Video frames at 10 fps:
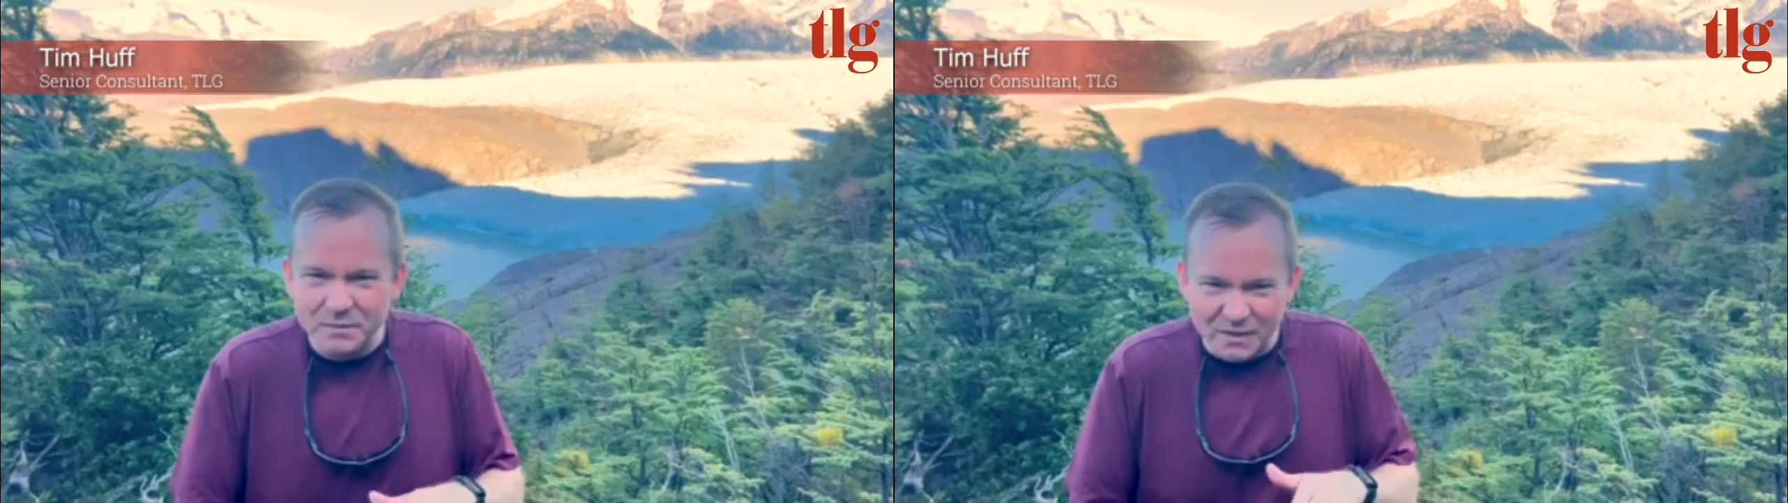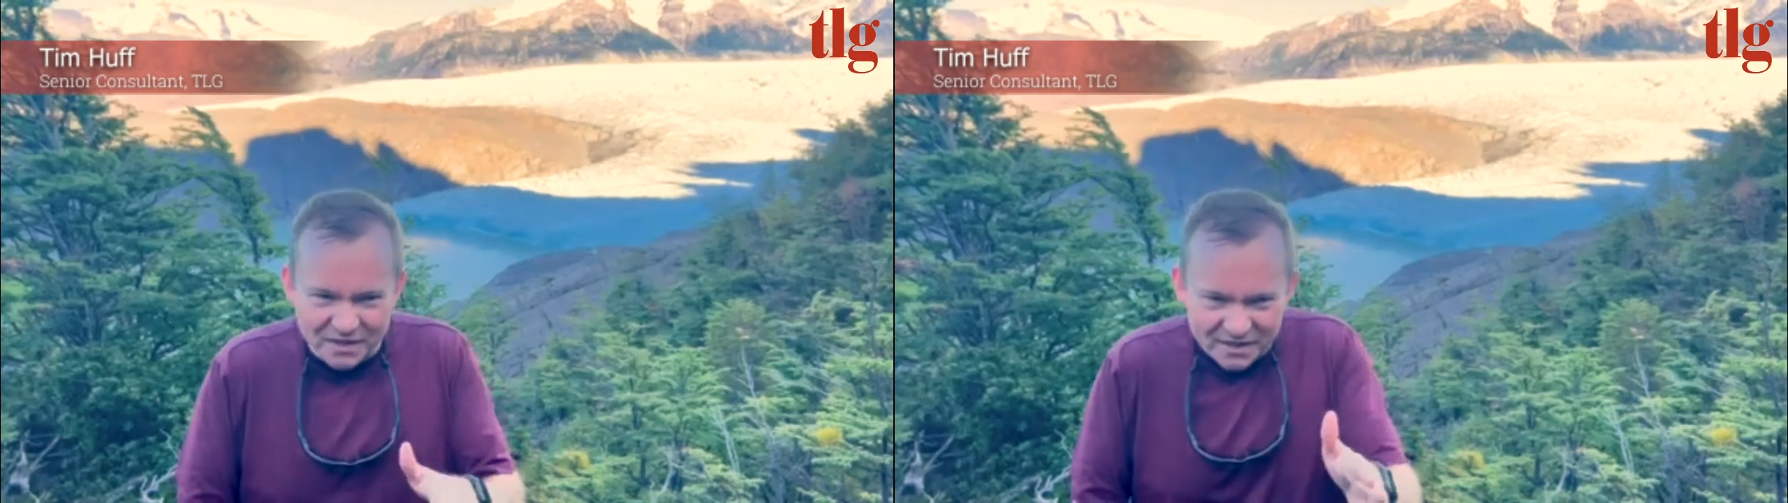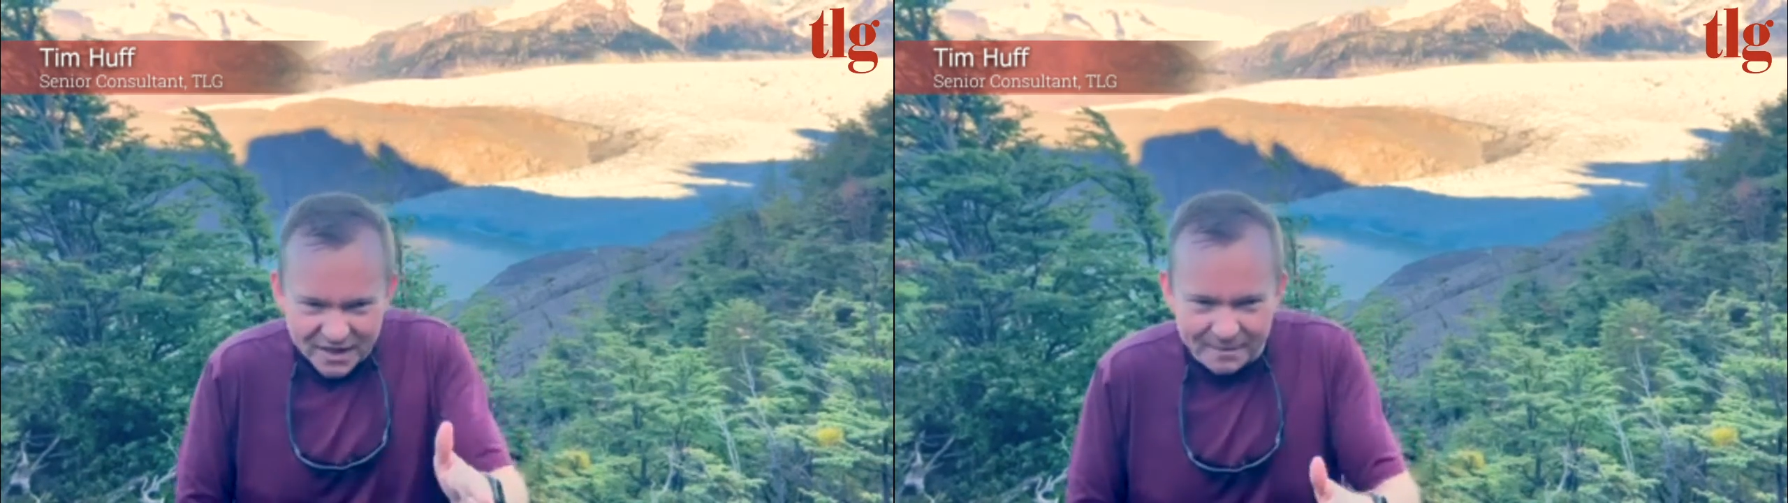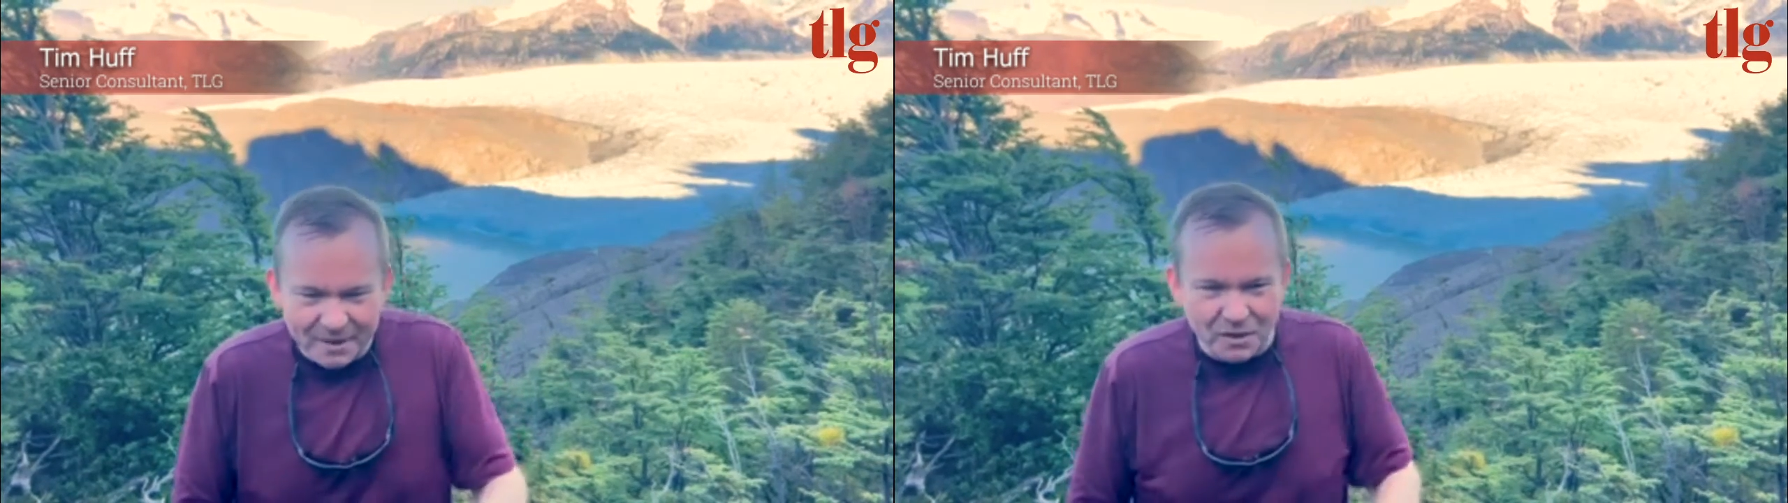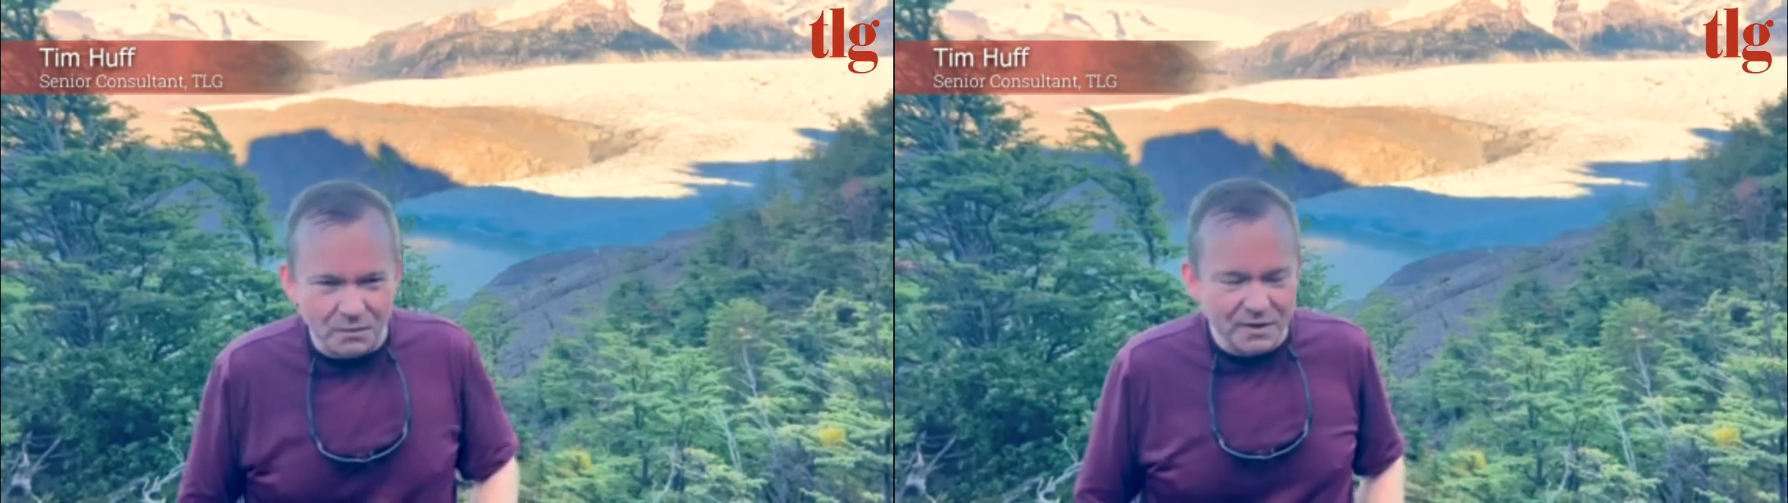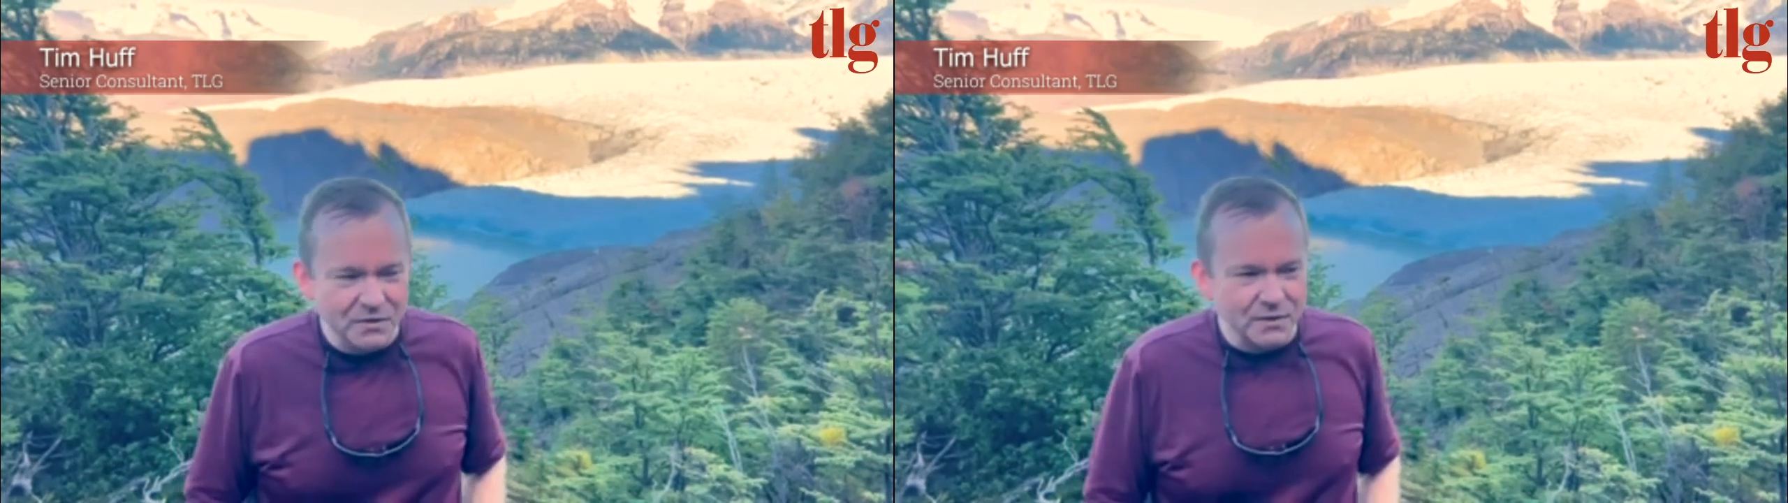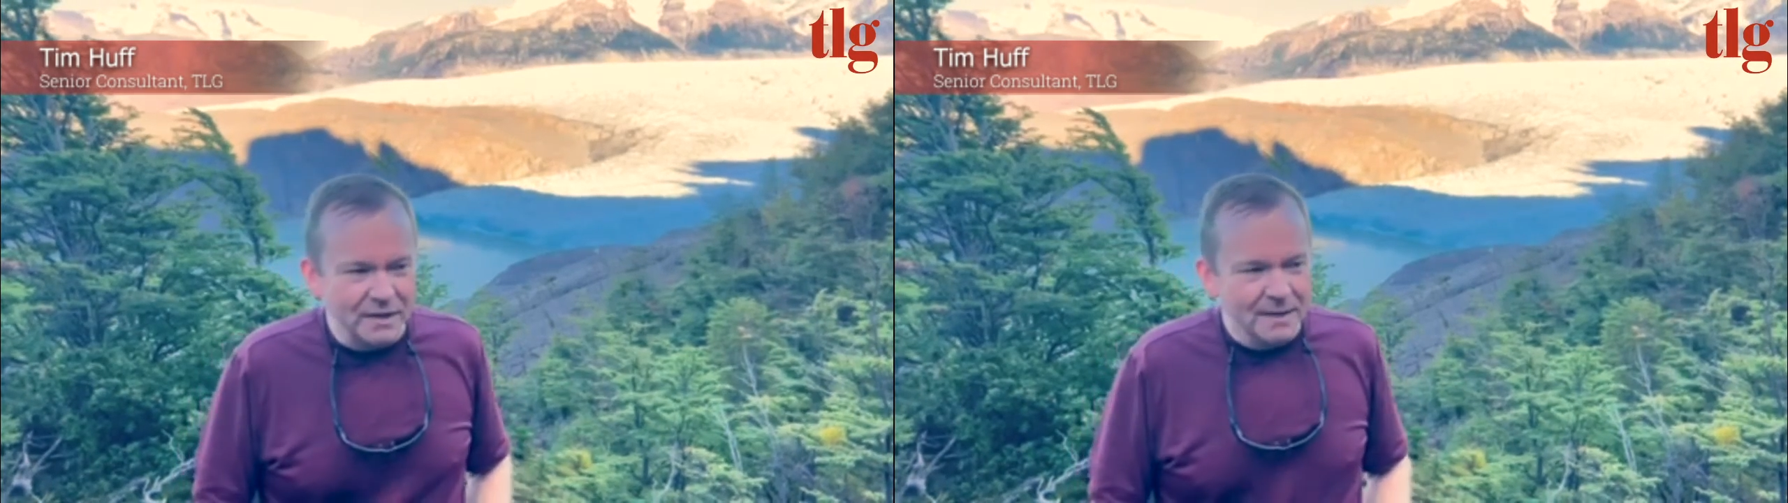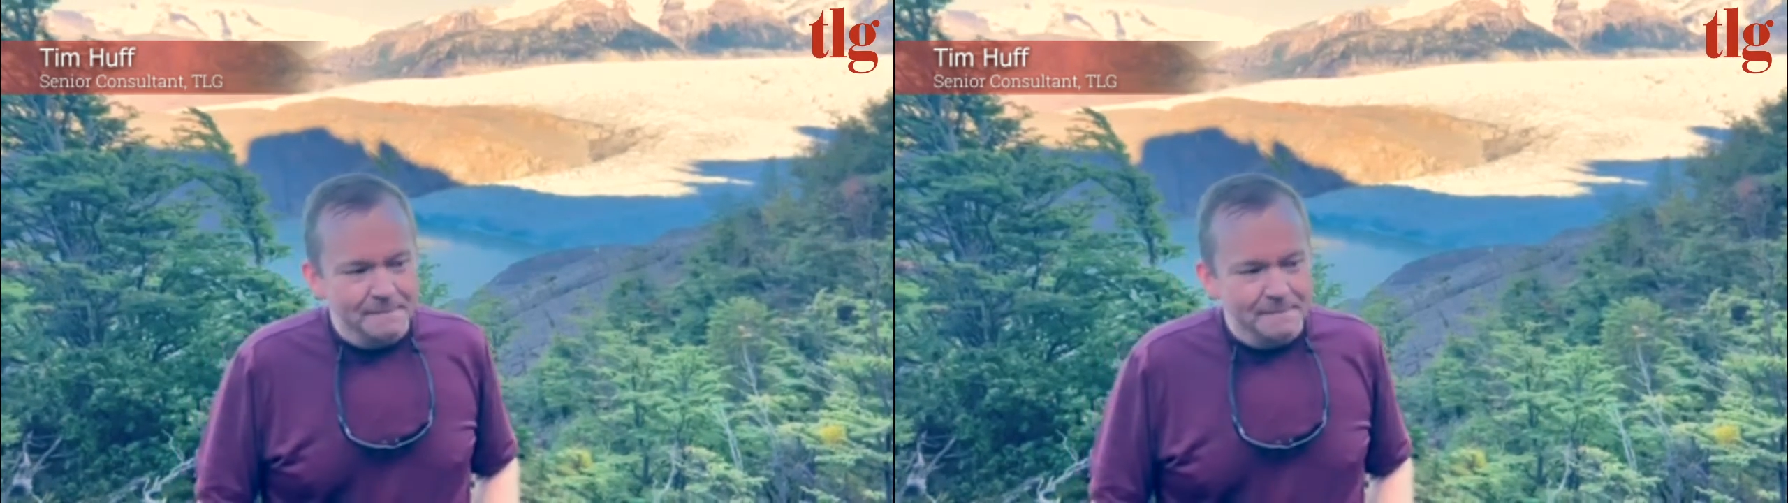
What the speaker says: so we can just kind of make our way to it.